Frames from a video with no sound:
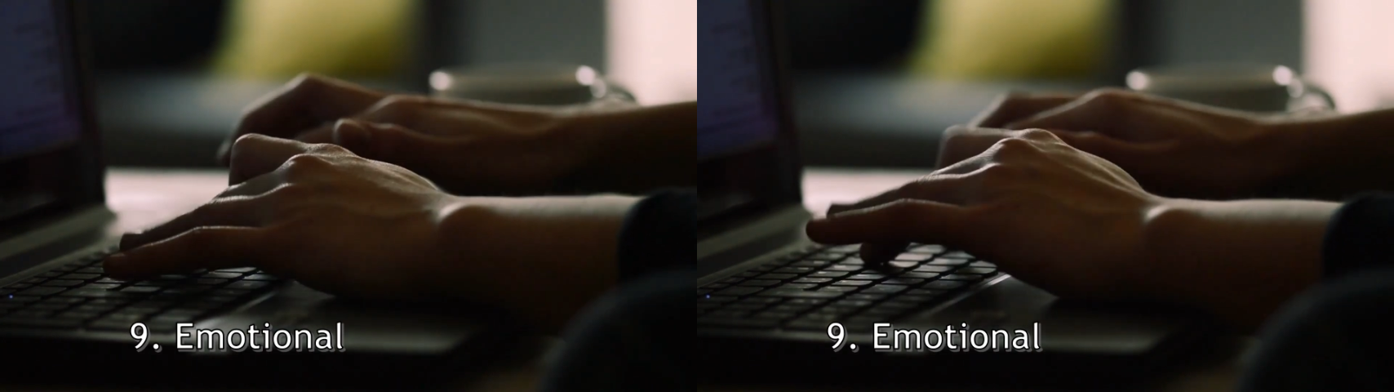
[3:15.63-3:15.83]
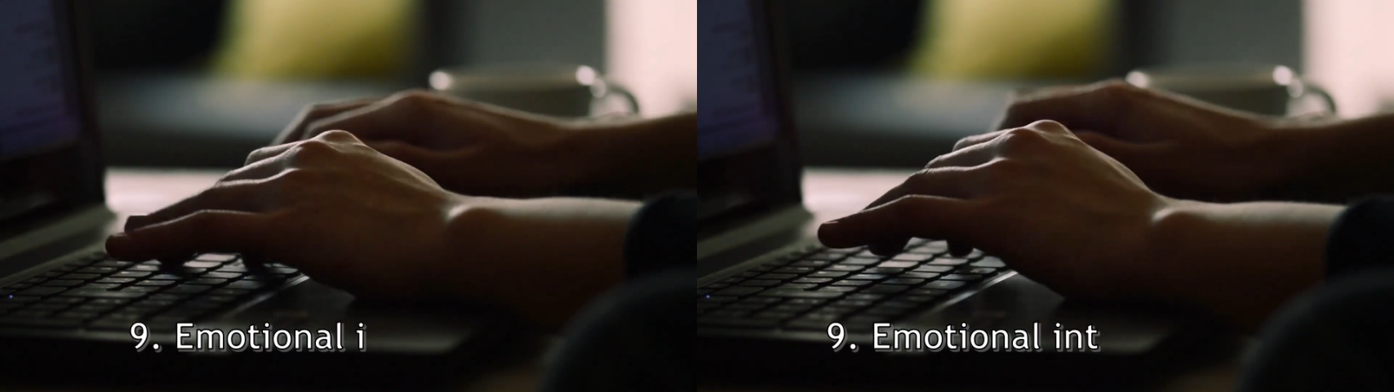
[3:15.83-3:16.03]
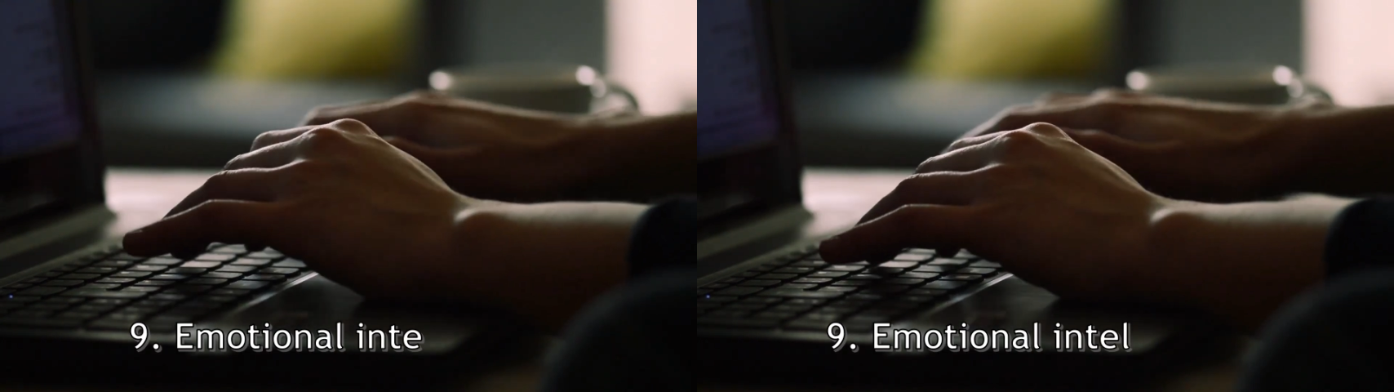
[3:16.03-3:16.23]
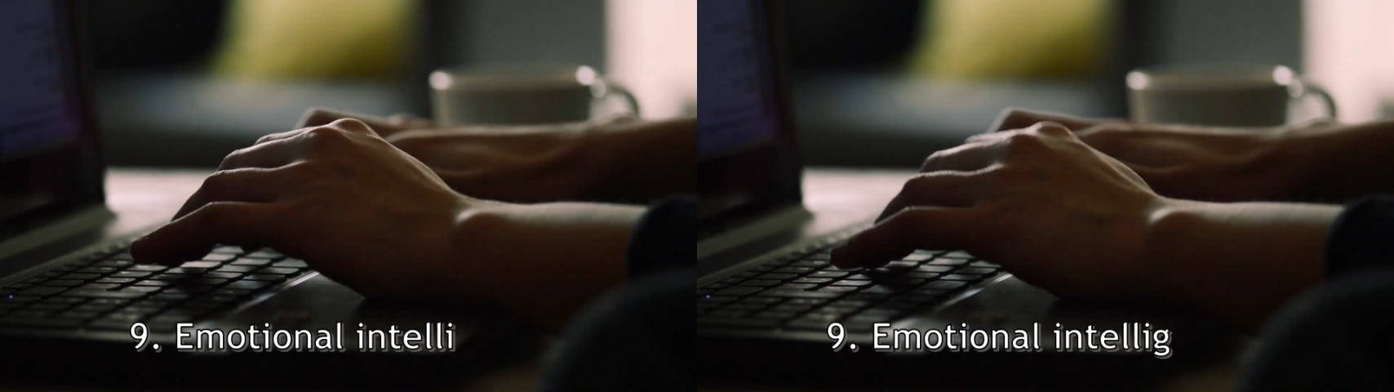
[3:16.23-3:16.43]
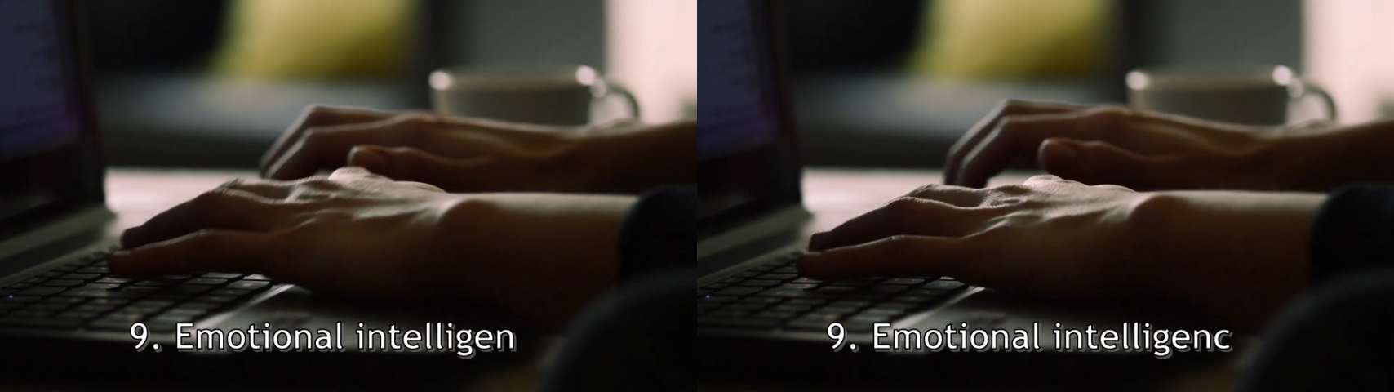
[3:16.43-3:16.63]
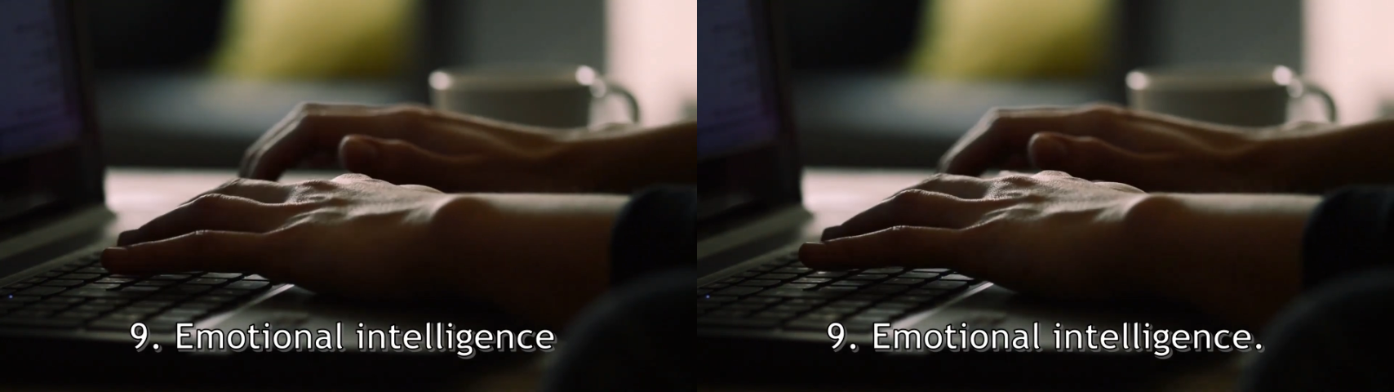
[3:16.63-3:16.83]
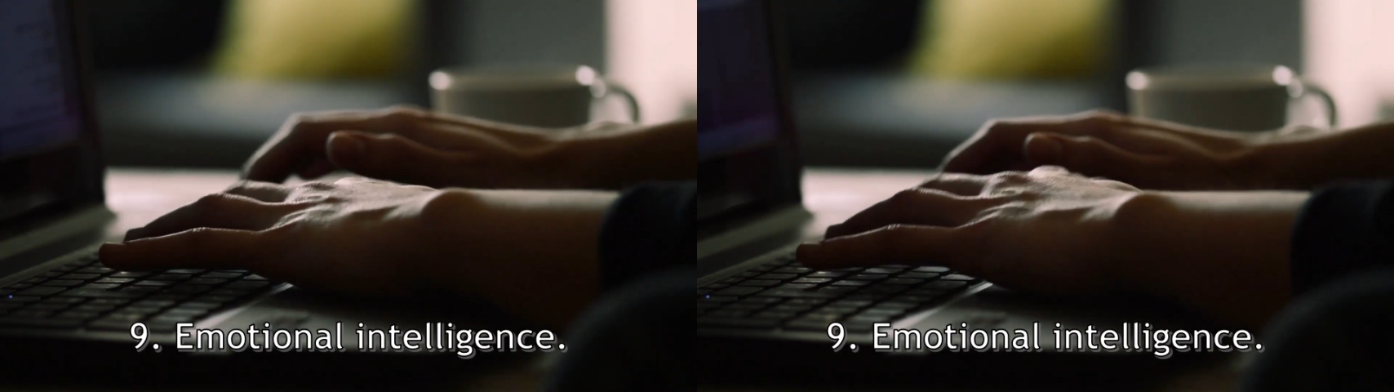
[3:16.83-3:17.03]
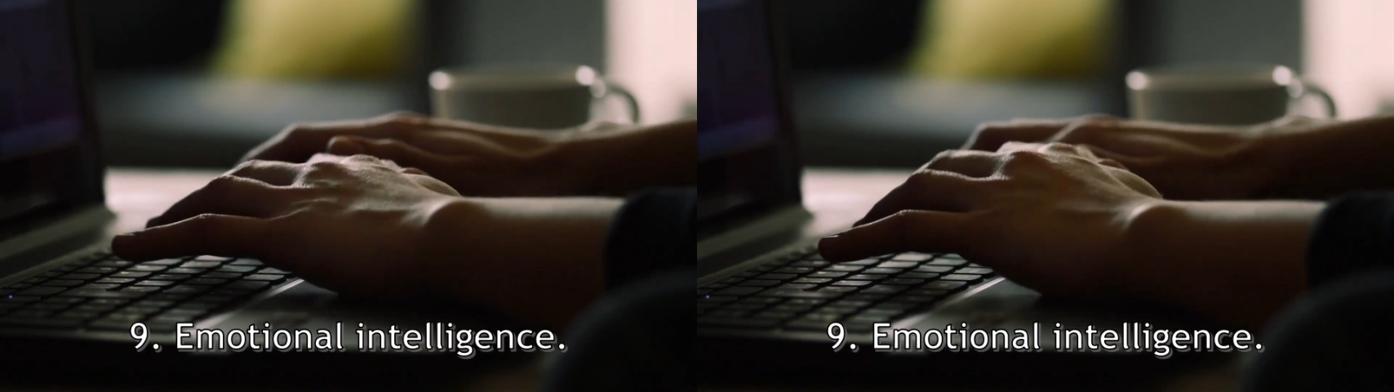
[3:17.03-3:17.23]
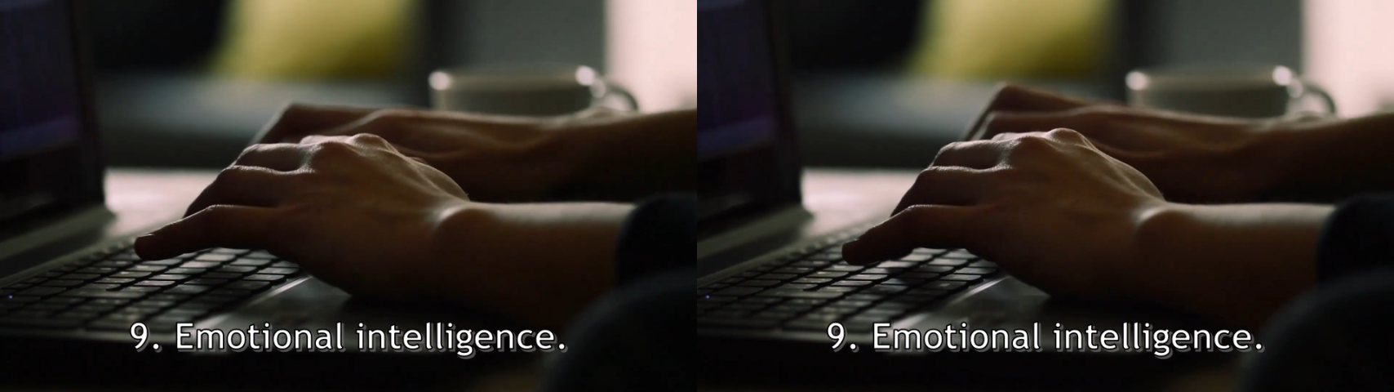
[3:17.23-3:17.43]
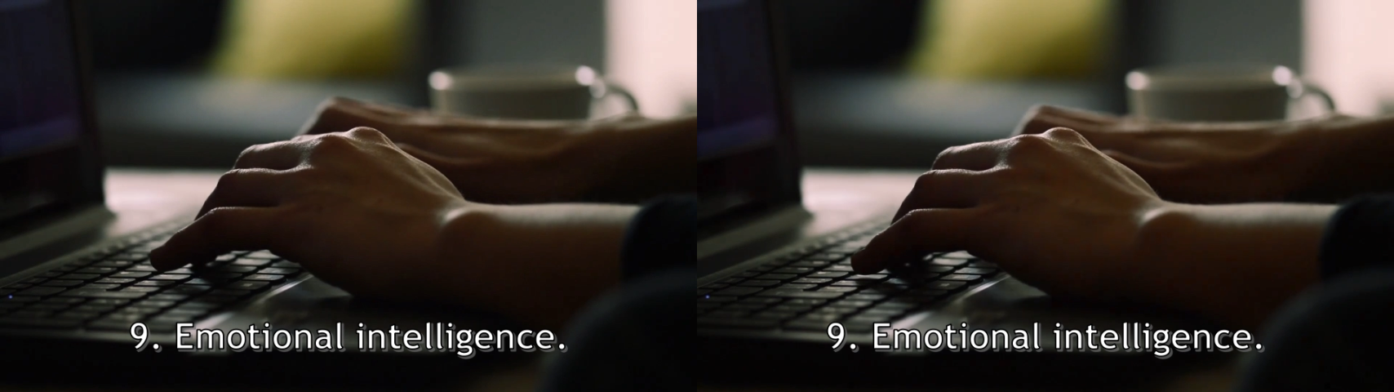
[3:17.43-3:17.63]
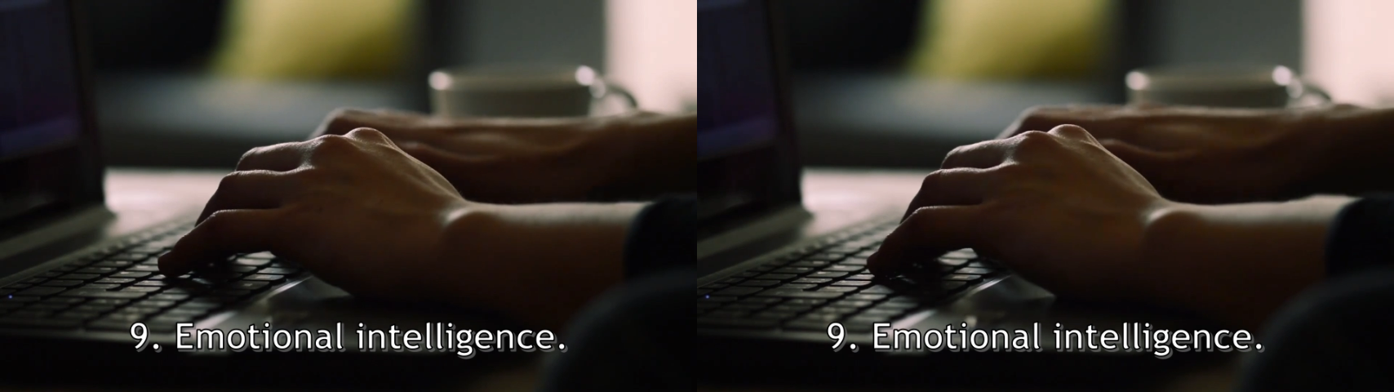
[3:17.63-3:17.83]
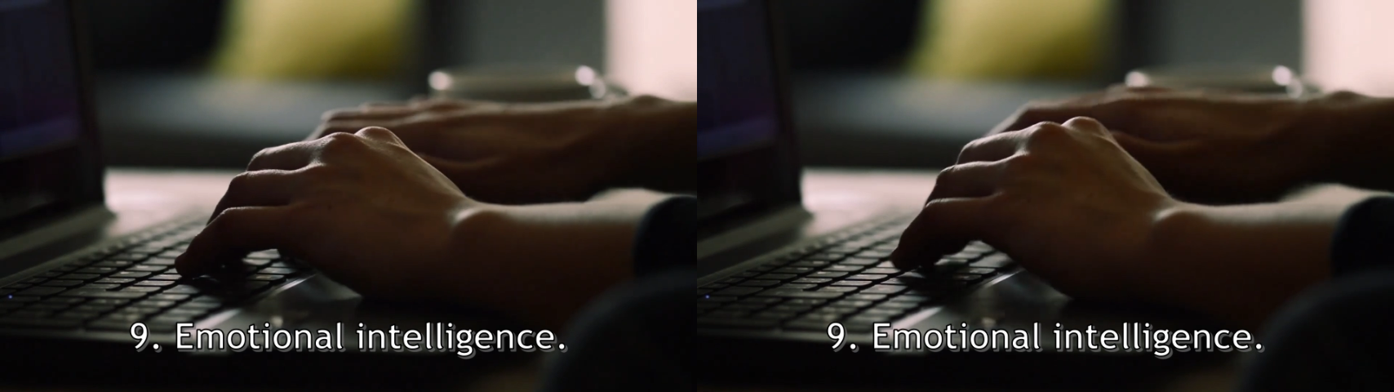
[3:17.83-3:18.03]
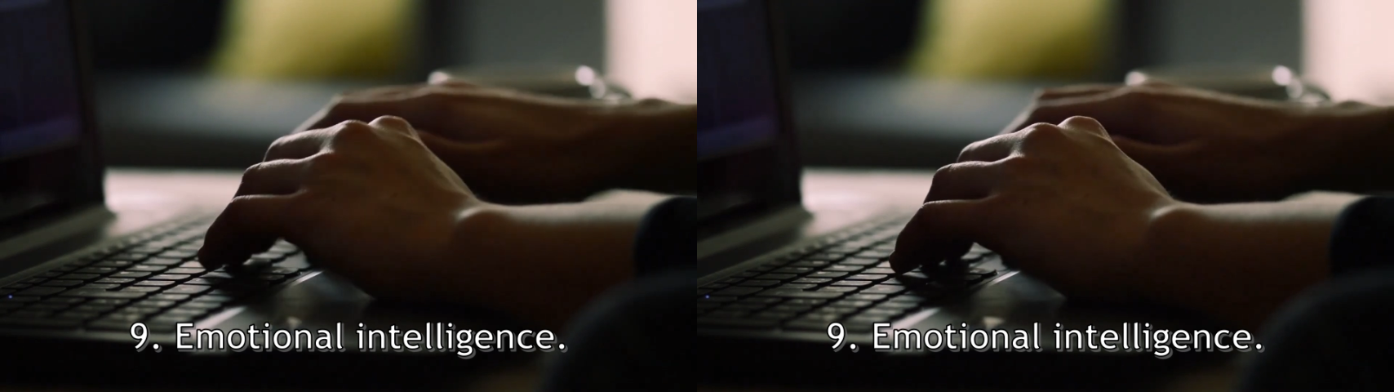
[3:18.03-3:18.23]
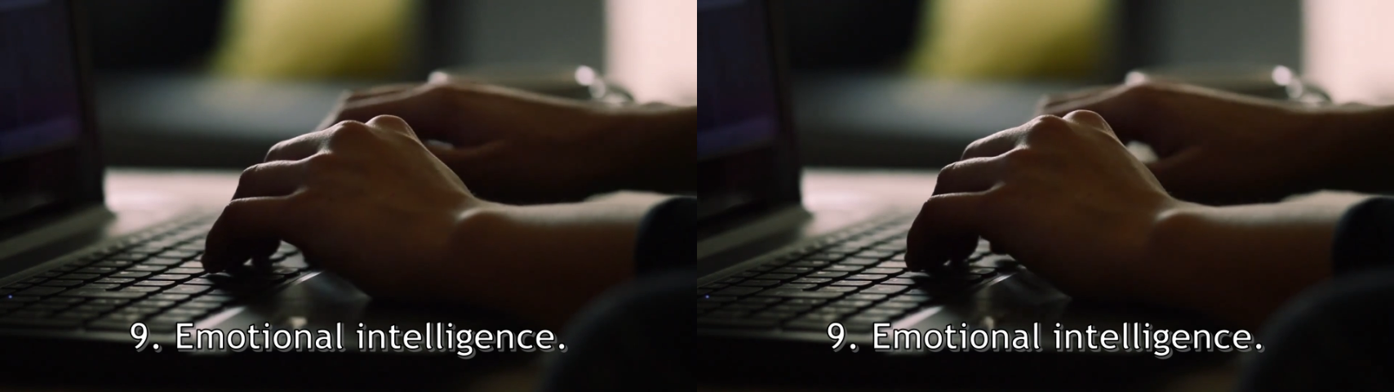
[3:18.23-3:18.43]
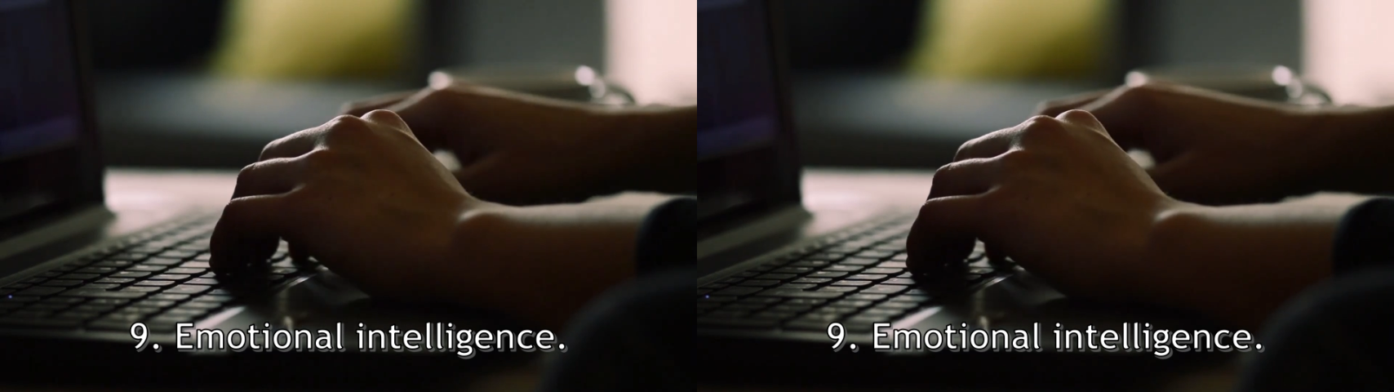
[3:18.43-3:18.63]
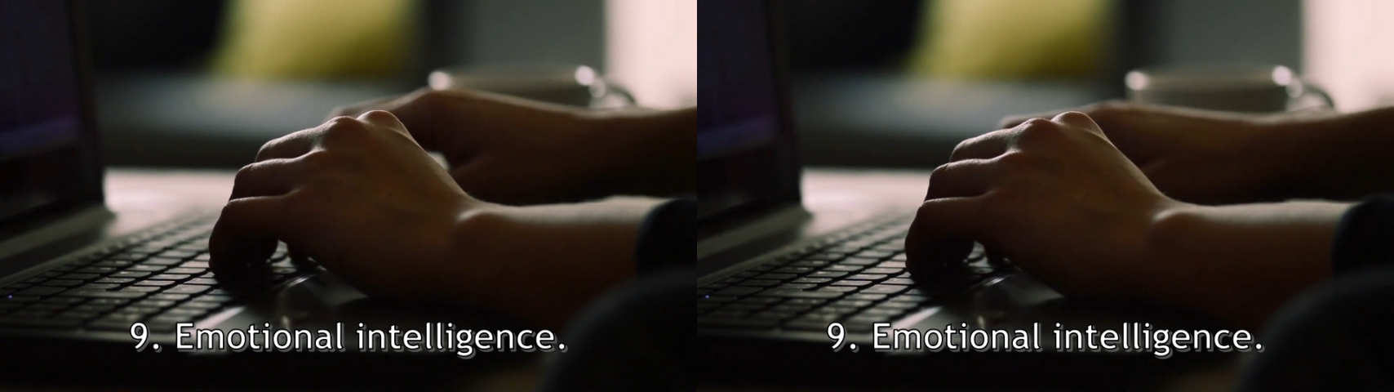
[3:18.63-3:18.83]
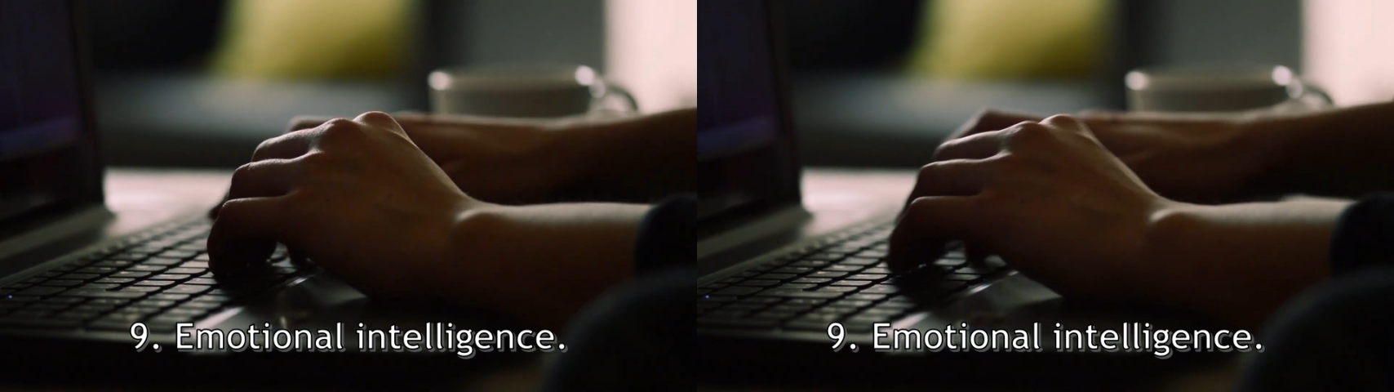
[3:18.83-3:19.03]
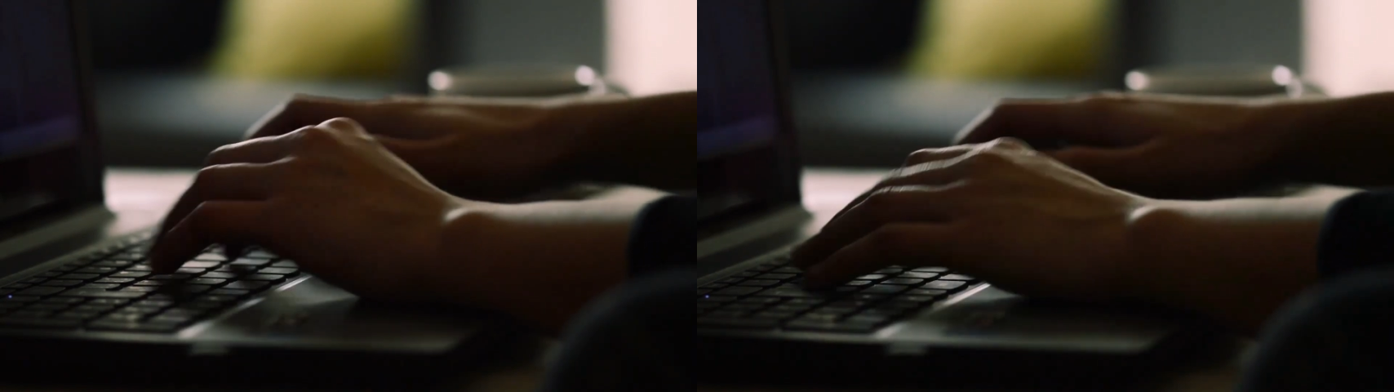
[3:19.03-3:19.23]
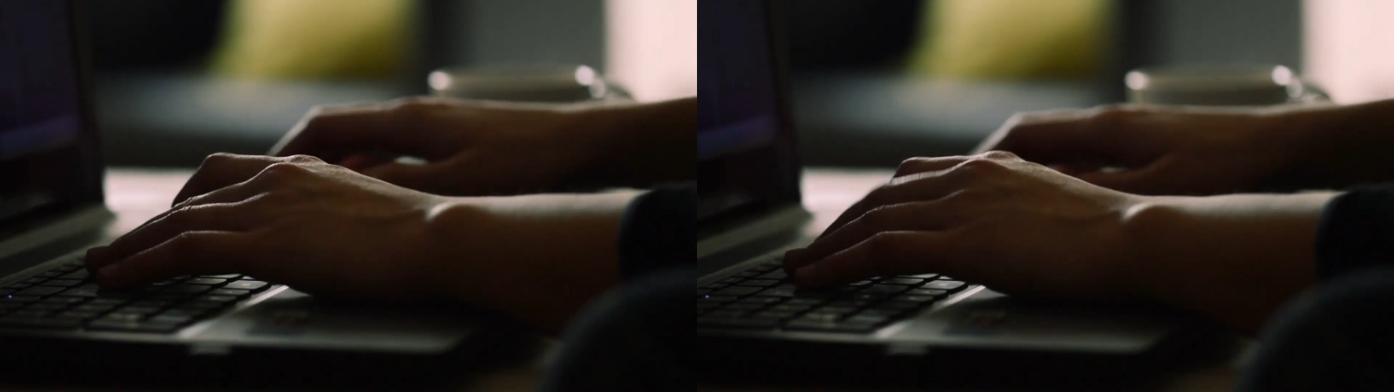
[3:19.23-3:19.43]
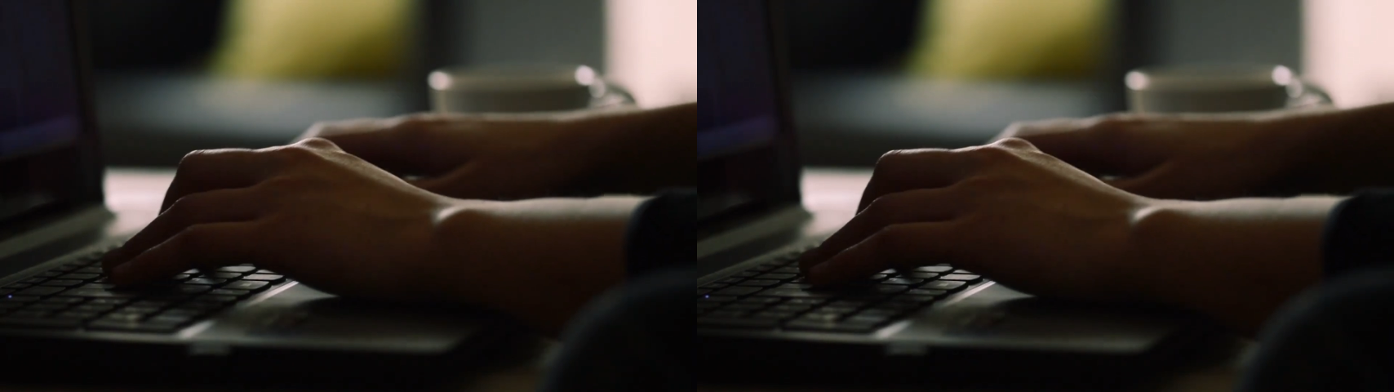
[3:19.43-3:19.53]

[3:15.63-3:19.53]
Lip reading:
(no speaker visible)